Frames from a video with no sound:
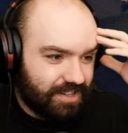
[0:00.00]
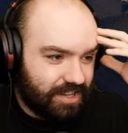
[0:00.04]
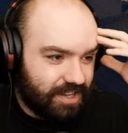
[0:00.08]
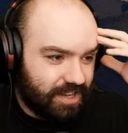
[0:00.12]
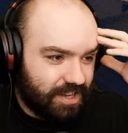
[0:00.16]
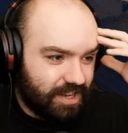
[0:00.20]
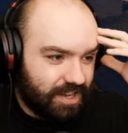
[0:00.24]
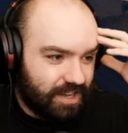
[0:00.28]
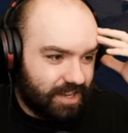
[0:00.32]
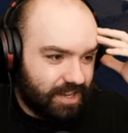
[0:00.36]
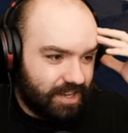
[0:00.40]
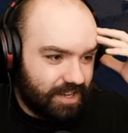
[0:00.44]

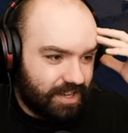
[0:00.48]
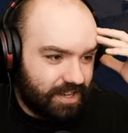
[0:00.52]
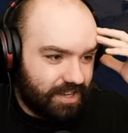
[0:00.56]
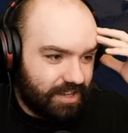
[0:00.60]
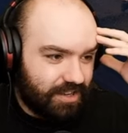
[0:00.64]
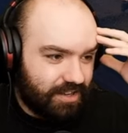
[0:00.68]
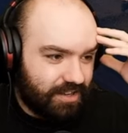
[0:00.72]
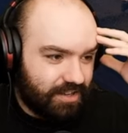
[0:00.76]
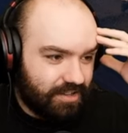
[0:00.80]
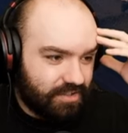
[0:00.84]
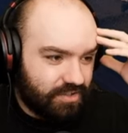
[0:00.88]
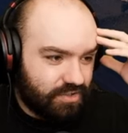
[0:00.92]

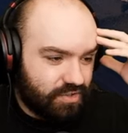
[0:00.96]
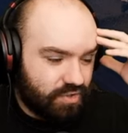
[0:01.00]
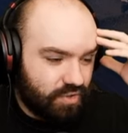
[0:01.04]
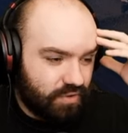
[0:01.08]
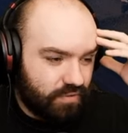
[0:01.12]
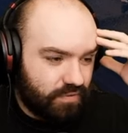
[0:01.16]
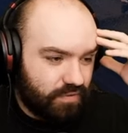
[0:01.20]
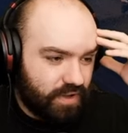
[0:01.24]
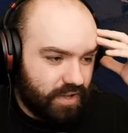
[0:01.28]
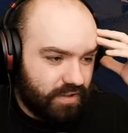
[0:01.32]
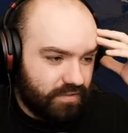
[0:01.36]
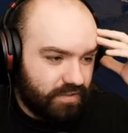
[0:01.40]
uh, two
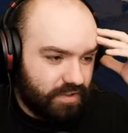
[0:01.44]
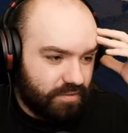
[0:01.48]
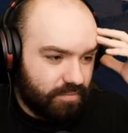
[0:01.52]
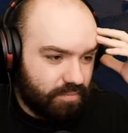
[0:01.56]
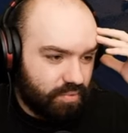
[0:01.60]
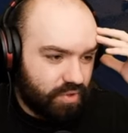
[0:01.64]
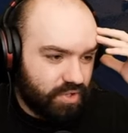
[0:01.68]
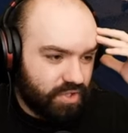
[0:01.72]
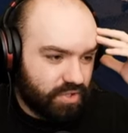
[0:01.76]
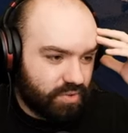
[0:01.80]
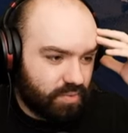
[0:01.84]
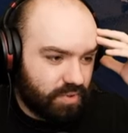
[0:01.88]
to five hit
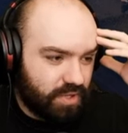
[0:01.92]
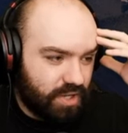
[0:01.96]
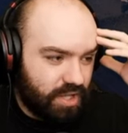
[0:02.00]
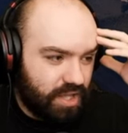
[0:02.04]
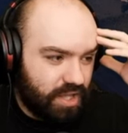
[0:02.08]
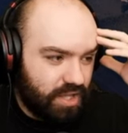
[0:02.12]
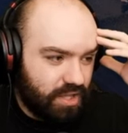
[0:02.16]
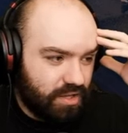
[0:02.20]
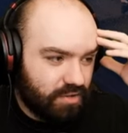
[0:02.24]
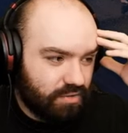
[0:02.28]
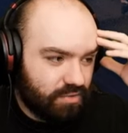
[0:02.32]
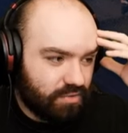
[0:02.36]
points when
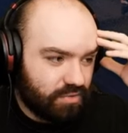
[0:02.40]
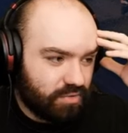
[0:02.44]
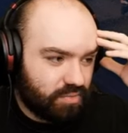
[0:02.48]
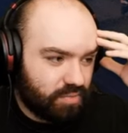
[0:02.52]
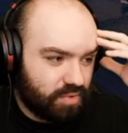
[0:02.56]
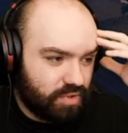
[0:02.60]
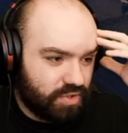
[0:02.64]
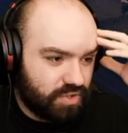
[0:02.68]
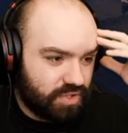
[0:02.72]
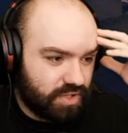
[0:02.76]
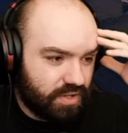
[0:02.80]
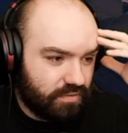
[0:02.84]
healed,
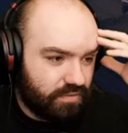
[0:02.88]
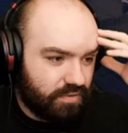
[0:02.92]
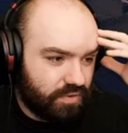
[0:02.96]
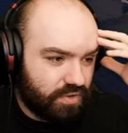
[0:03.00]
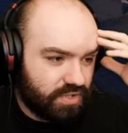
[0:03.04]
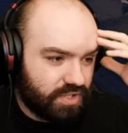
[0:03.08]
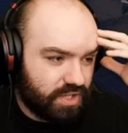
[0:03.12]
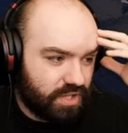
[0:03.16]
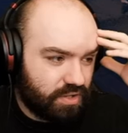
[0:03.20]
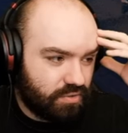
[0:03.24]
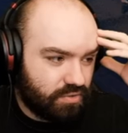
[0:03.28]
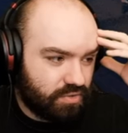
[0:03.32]
when using
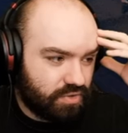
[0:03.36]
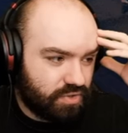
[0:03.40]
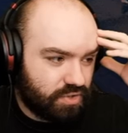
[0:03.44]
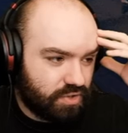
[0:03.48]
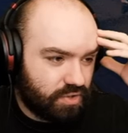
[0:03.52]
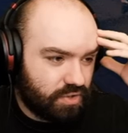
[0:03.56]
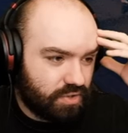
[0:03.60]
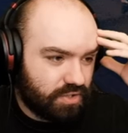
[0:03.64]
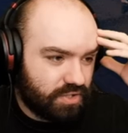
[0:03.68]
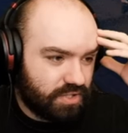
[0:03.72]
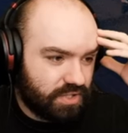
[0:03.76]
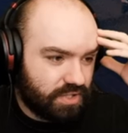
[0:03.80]
first aid or
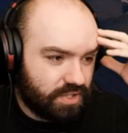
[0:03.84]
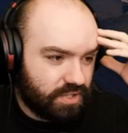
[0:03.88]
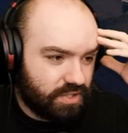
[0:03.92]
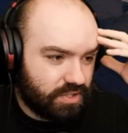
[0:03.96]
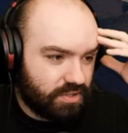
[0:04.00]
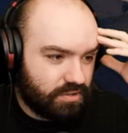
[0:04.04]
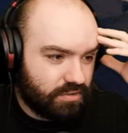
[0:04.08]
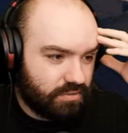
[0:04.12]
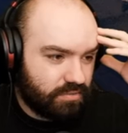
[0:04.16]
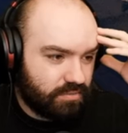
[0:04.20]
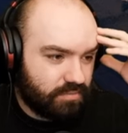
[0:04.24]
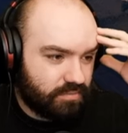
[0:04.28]

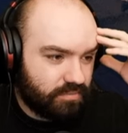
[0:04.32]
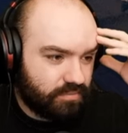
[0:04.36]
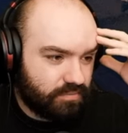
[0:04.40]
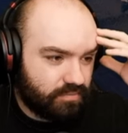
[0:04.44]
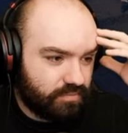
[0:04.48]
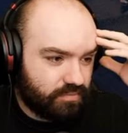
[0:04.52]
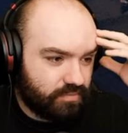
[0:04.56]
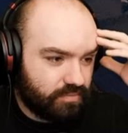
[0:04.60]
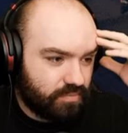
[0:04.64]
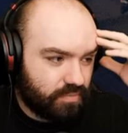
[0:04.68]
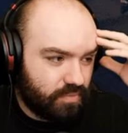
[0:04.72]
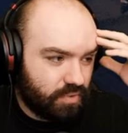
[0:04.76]
doctor.
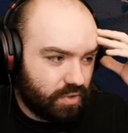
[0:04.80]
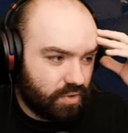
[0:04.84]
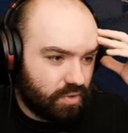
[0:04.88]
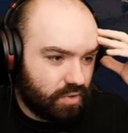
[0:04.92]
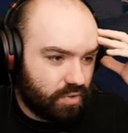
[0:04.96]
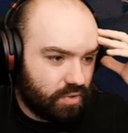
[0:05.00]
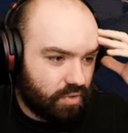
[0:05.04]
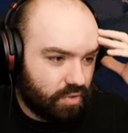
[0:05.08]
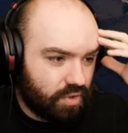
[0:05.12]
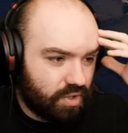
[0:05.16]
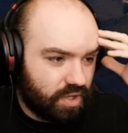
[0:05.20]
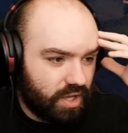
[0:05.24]

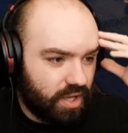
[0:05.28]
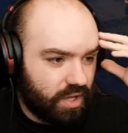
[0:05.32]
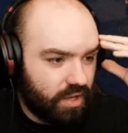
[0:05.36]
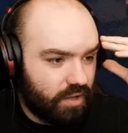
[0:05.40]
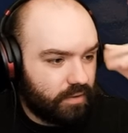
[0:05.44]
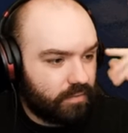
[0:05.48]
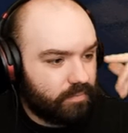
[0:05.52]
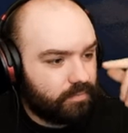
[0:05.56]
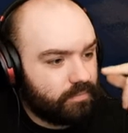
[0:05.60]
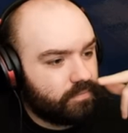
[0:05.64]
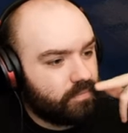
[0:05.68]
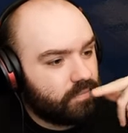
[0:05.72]
Okay
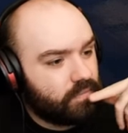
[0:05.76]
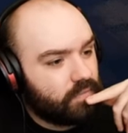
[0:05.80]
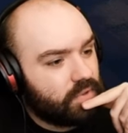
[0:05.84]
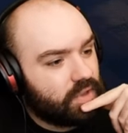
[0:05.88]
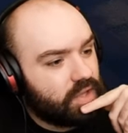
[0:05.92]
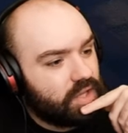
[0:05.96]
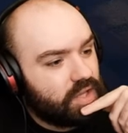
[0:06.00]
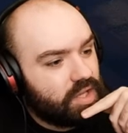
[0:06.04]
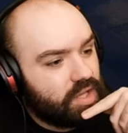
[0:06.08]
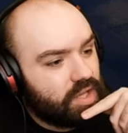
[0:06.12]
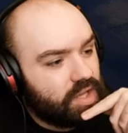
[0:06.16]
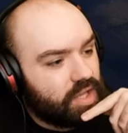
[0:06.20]

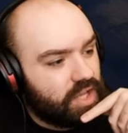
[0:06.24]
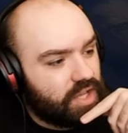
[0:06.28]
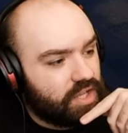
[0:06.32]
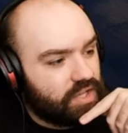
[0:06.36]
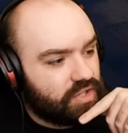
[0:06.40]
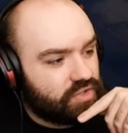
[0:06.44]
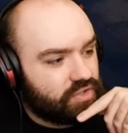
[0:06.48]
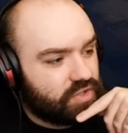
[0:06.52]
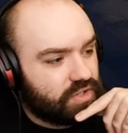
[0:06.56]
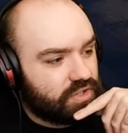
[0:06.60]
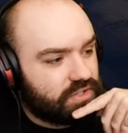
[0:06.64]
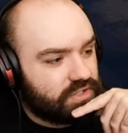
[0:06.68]

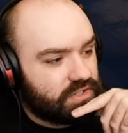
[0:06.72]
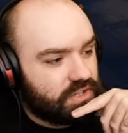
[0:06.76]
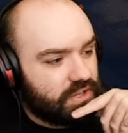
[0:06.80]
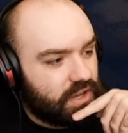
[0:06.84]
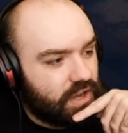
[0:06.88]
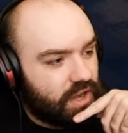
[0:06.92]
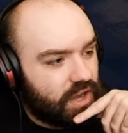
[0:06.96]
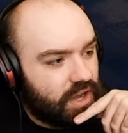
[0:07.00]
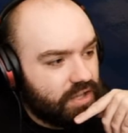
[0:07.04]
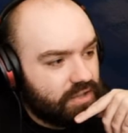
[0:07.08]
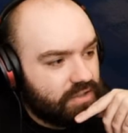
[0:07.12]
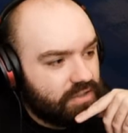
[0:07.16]

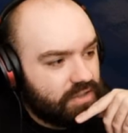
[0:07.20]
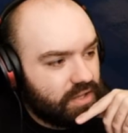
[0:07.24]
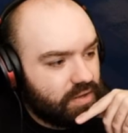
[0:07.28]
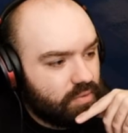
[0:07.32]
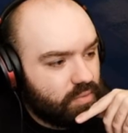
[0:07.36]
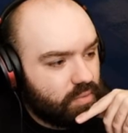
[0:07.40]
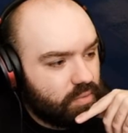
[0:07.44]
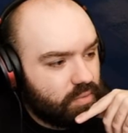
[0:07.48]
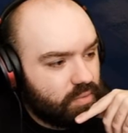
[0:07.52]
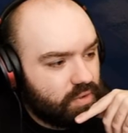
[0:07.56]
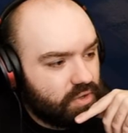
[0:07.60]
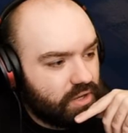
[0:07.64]
interesting. I think
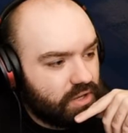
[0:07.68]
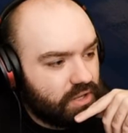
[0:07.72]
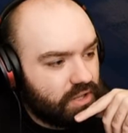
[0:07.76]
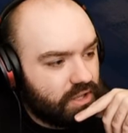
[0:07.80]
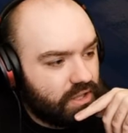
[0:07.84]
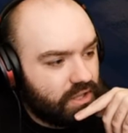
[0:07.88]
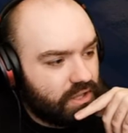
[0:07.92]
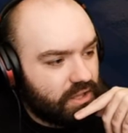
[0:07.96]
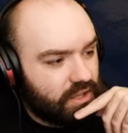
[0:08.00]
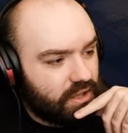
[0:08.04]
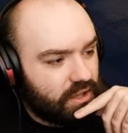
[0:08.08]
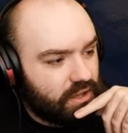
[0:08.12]
what we're going to
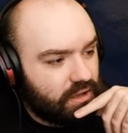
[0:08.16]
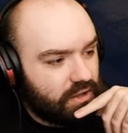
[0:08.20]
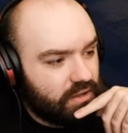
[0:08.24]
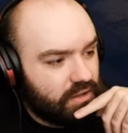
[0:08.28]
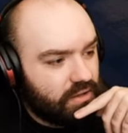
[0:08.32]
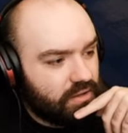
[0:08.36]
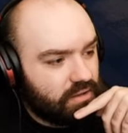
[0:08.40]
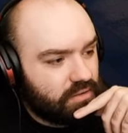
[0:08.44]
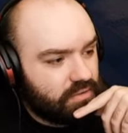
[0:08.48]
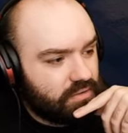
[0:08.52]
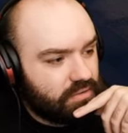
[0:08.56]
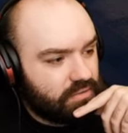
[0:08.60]

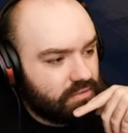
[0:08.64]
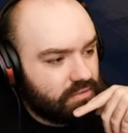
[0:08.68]
get...